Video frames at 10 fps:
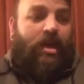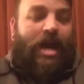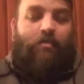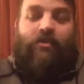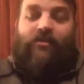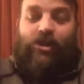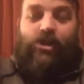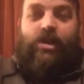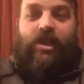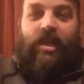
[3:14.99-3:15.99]
I'm
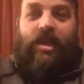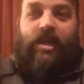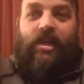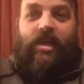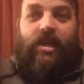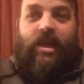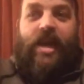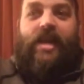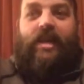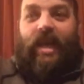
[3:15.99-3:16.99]
officially
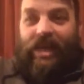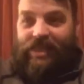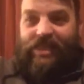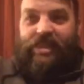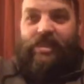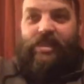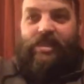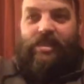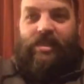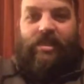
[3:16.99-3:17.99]
a
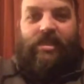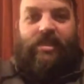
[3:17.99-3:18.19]
licensed